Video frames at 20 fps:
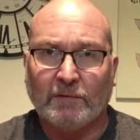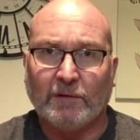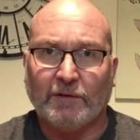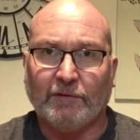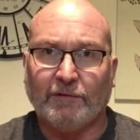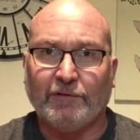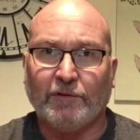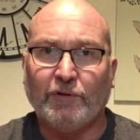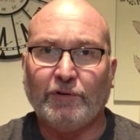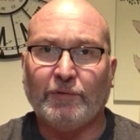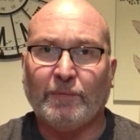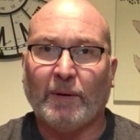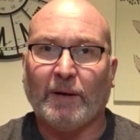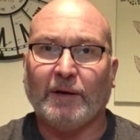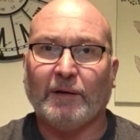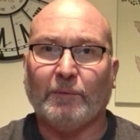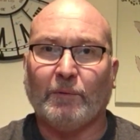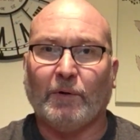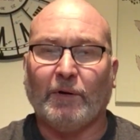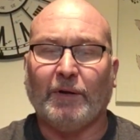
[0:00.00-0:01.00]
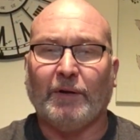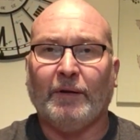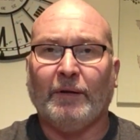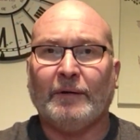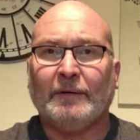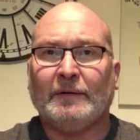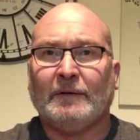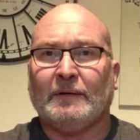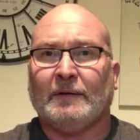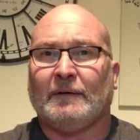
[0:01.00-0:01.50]
in Review 21,
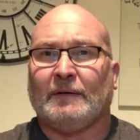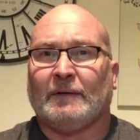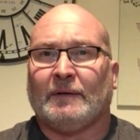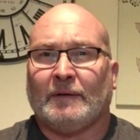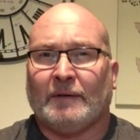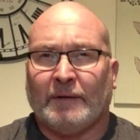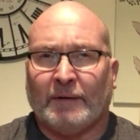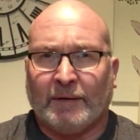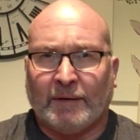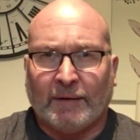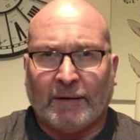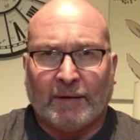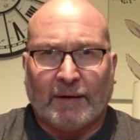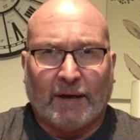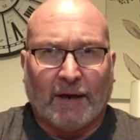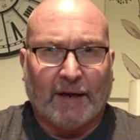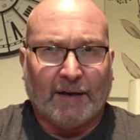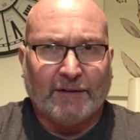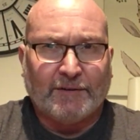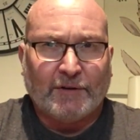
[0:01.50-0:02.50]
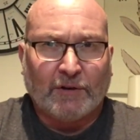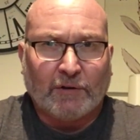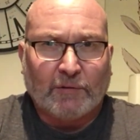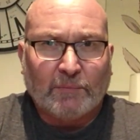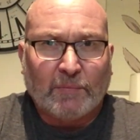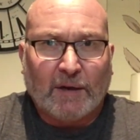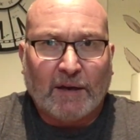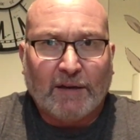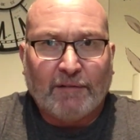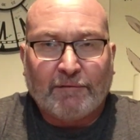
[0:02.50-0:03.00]
I
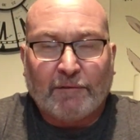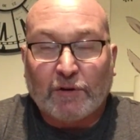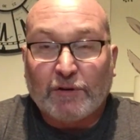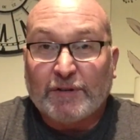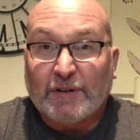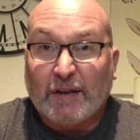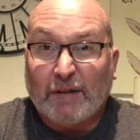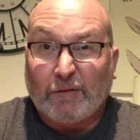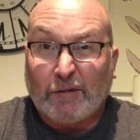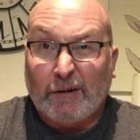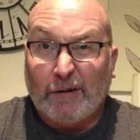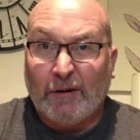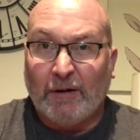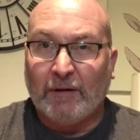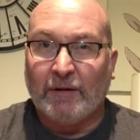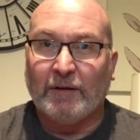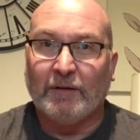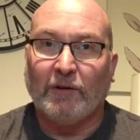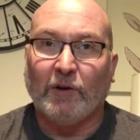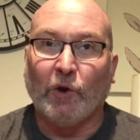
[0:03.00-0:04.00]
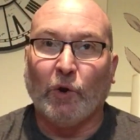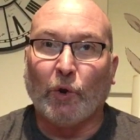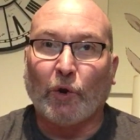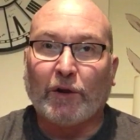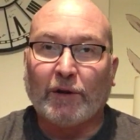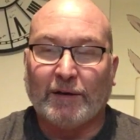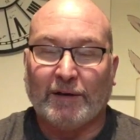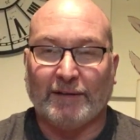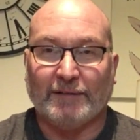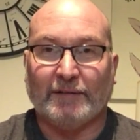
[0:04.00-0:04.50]
took my first ever
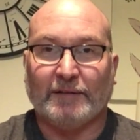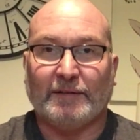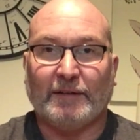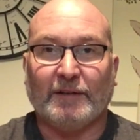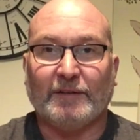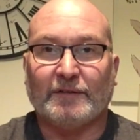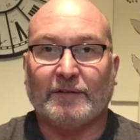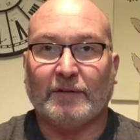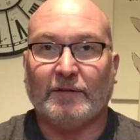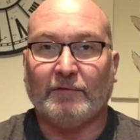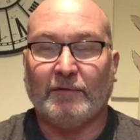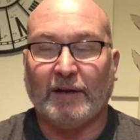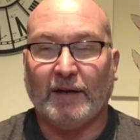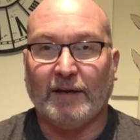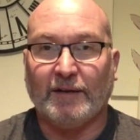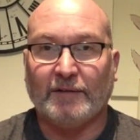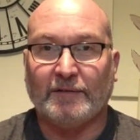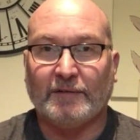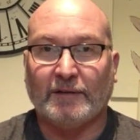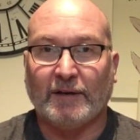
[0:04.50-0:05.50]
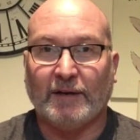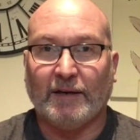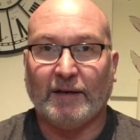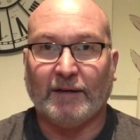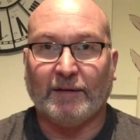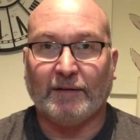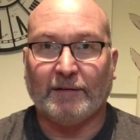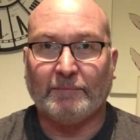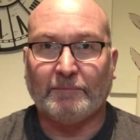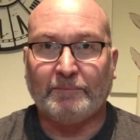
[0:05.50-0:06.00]
look at the Deanston range,
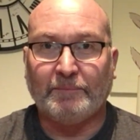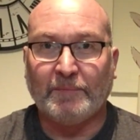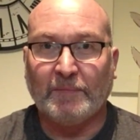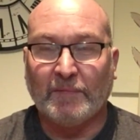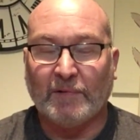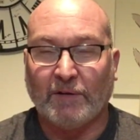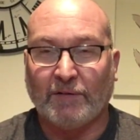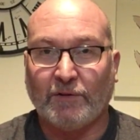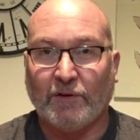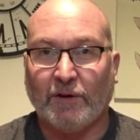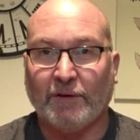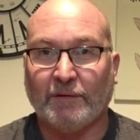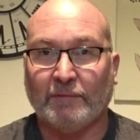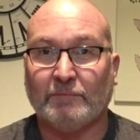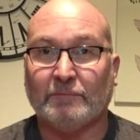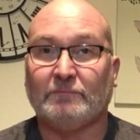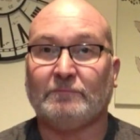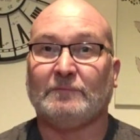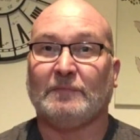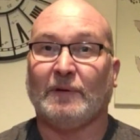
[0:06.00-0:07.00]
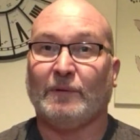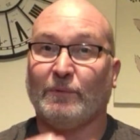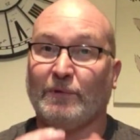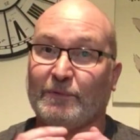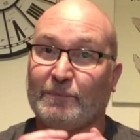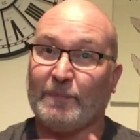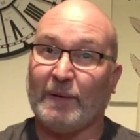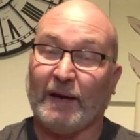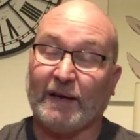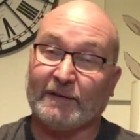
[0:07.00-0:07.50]
and I thought it
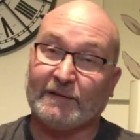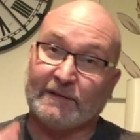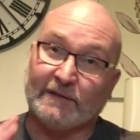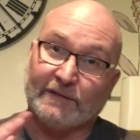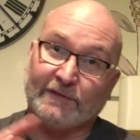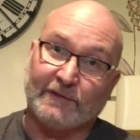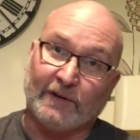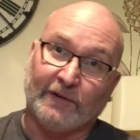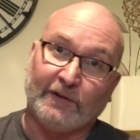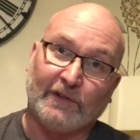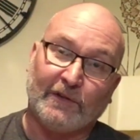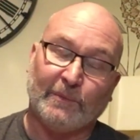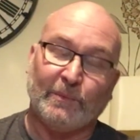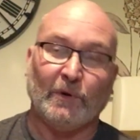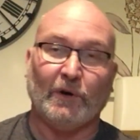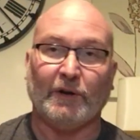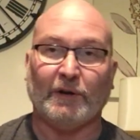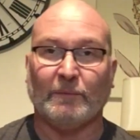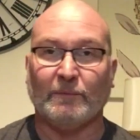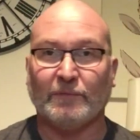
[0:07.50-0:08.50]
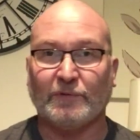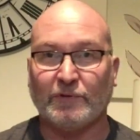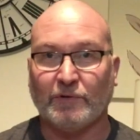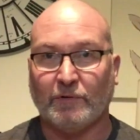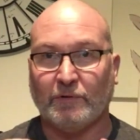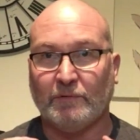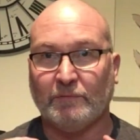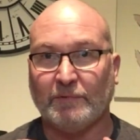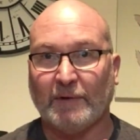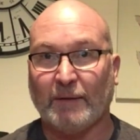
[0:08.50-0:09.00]
was best to start at the bottom.
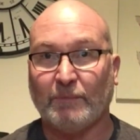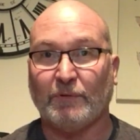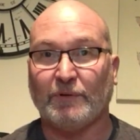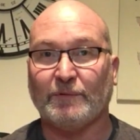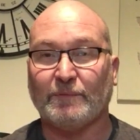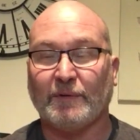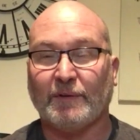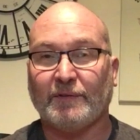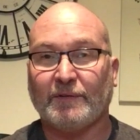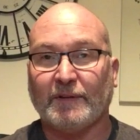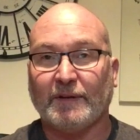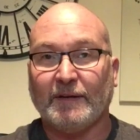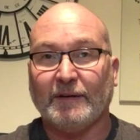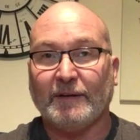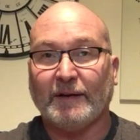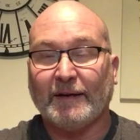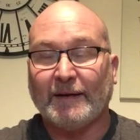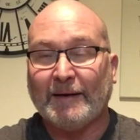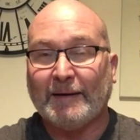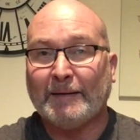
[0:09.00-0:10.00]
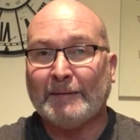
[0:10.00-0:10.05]
So that was with the